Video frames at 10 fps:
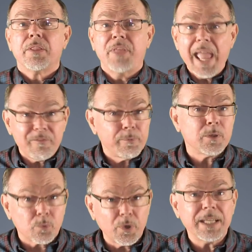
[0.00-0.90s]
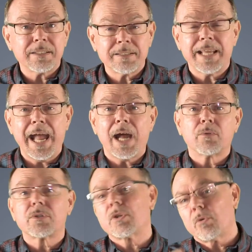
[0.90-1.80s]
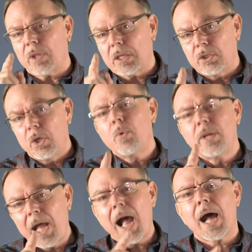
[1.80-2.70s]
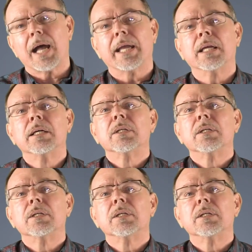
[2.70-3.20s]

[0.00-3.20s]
they've been written down so that you and I